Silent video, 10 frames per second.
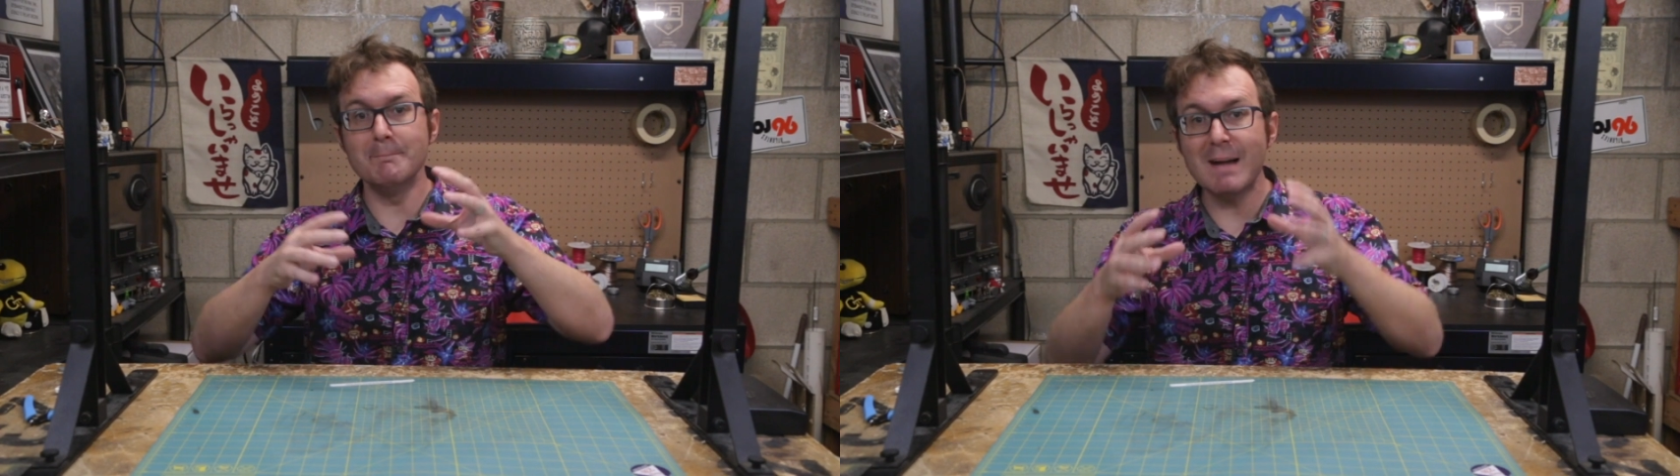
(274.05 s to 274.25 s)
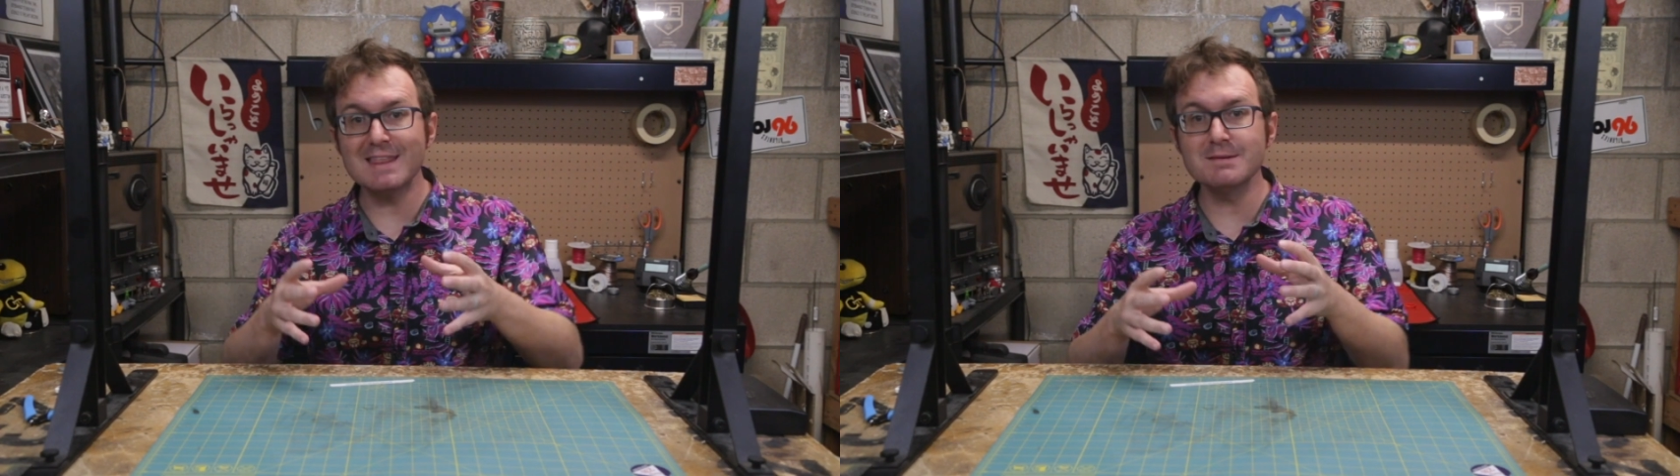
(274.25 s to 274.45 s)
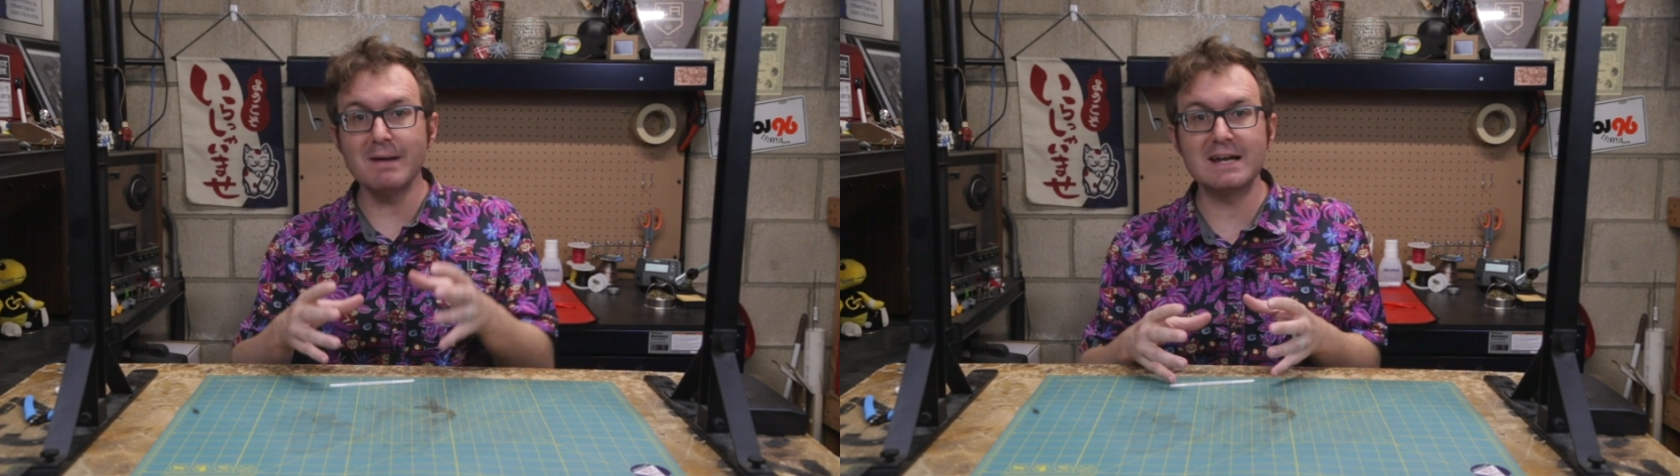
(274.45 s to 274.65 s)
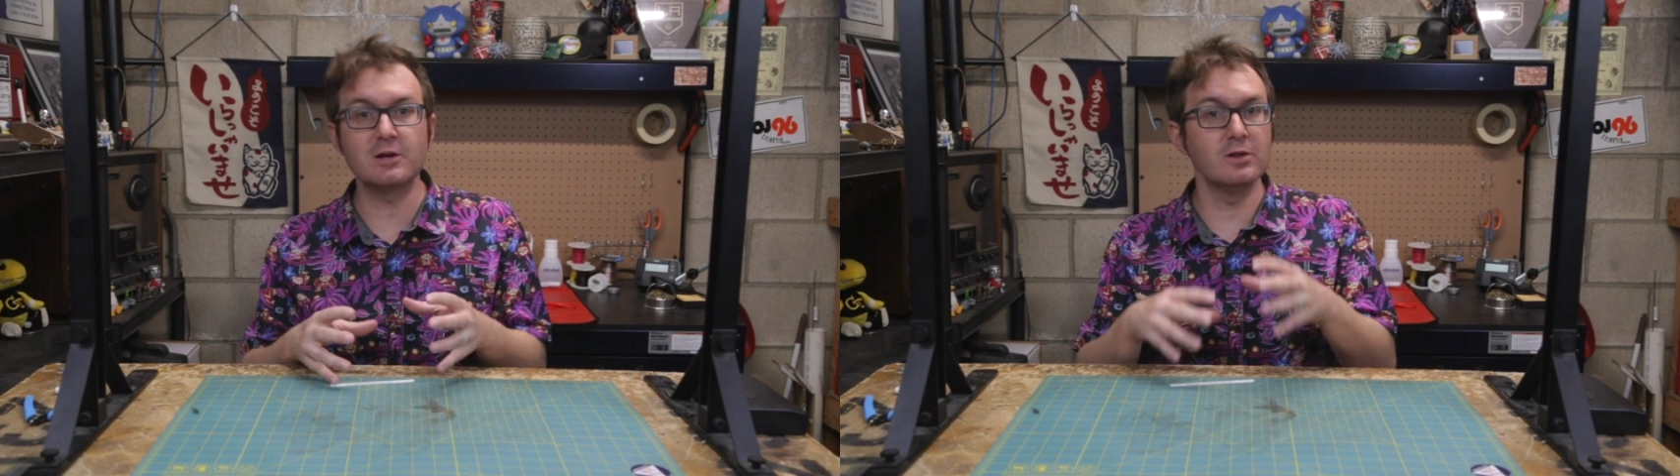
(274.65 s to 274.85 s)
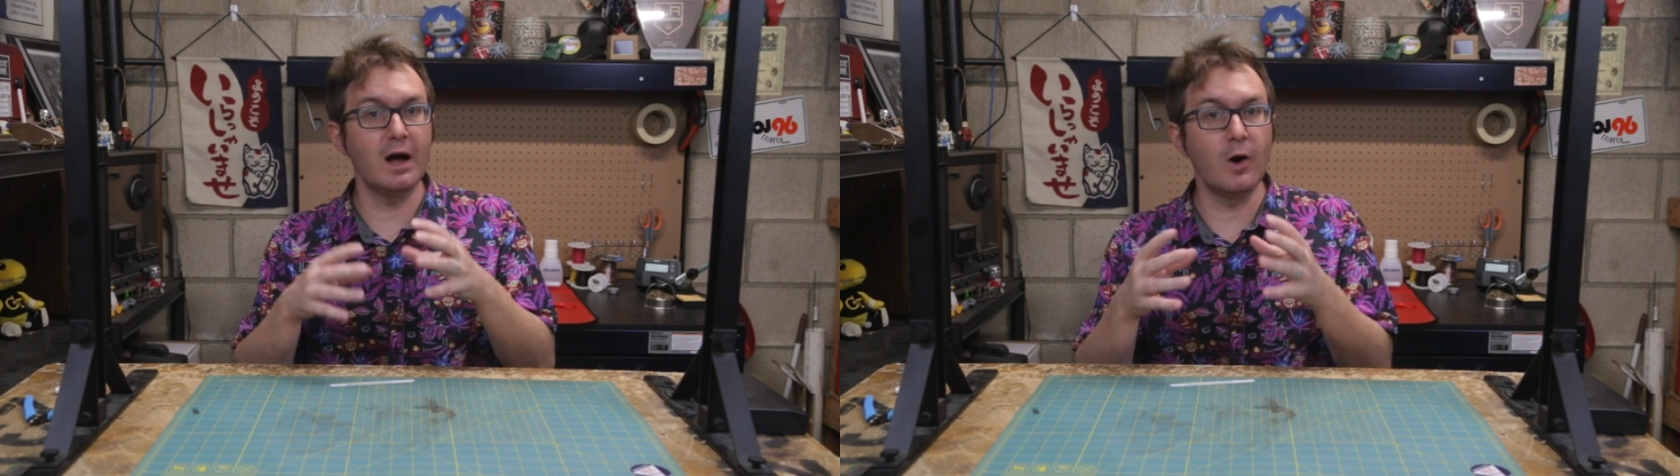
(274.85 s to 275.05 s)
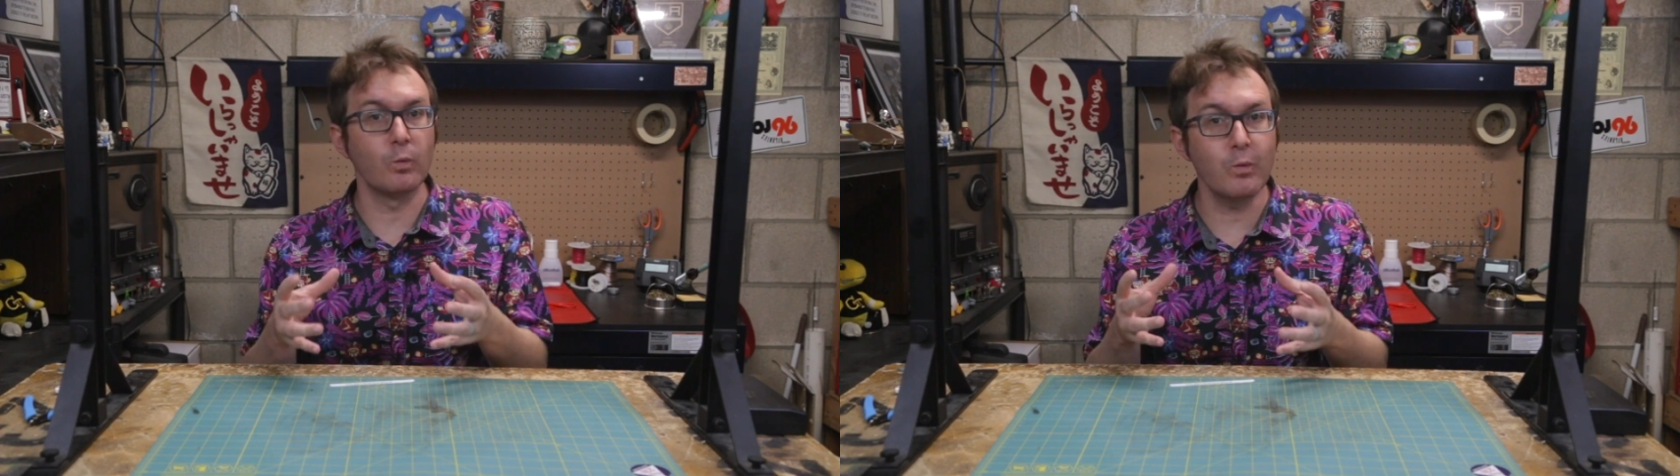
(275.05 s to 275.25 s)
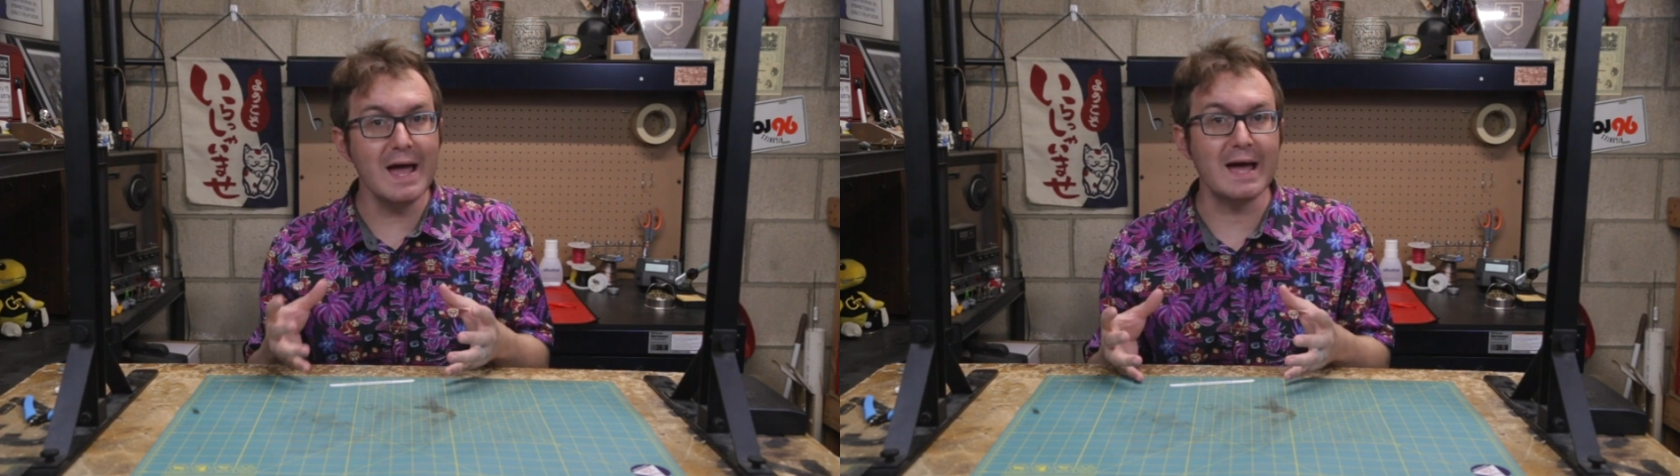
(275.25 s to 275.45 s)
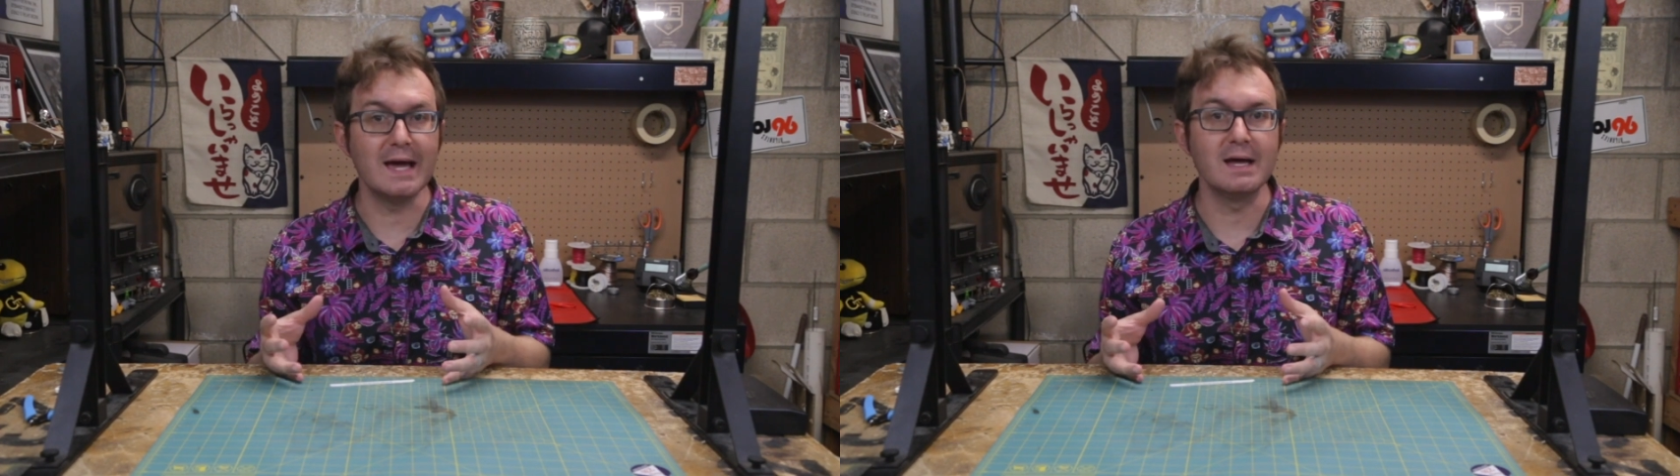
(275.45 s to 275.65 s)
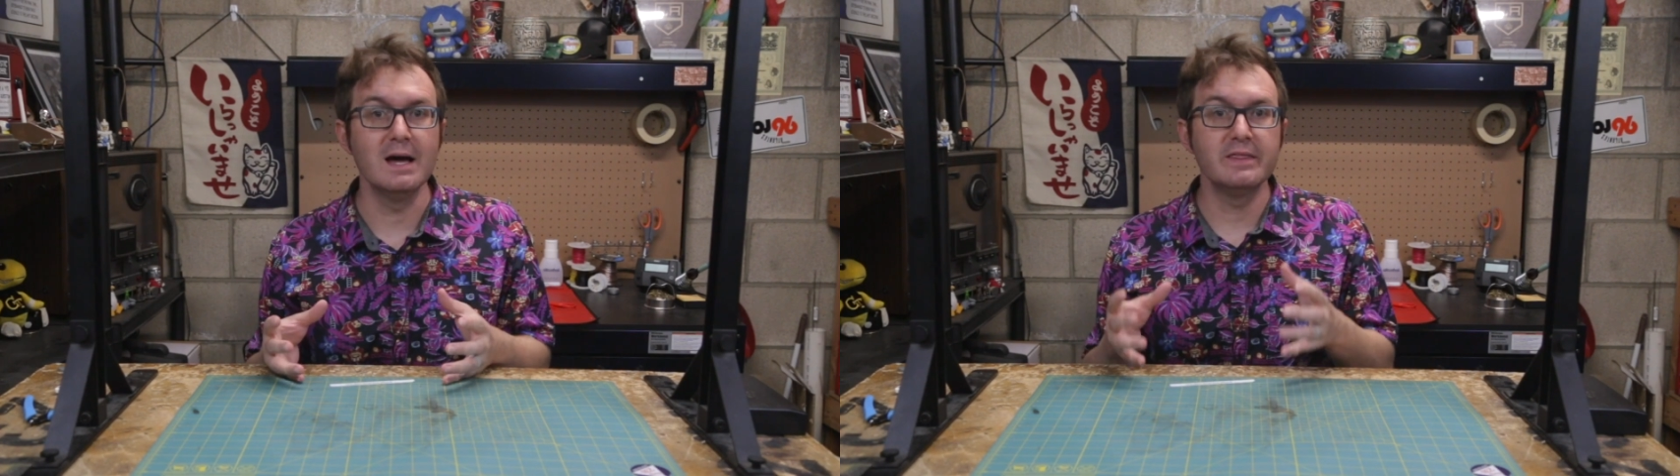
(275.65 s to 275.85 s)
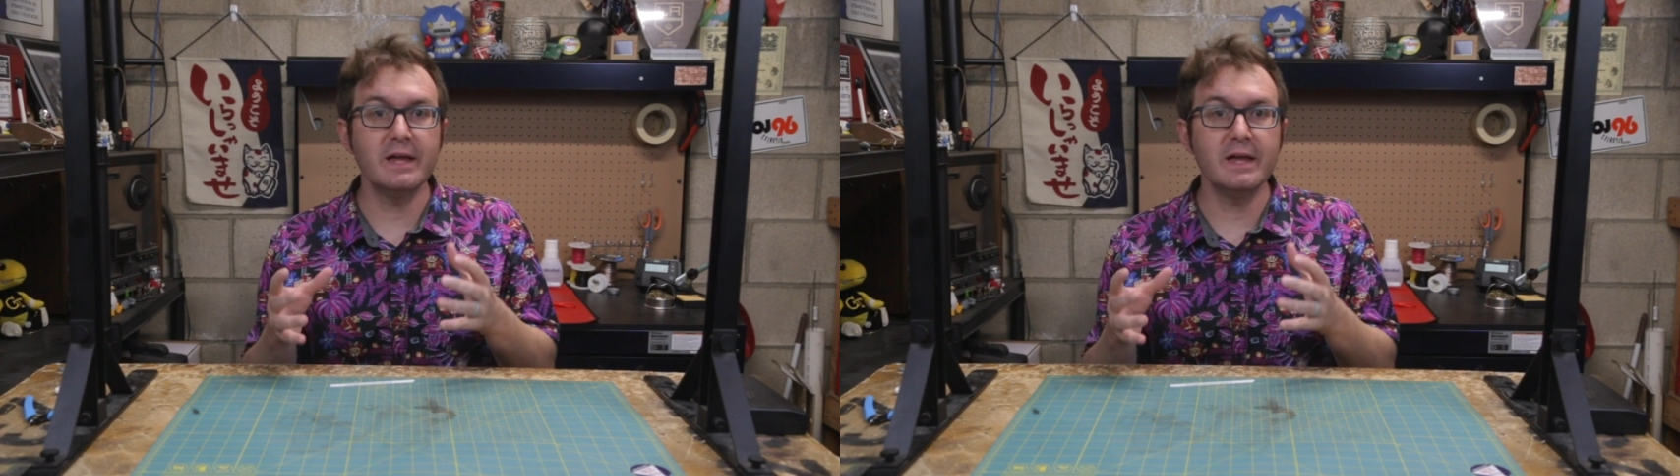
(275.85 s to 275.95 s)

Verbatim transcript: mathematical array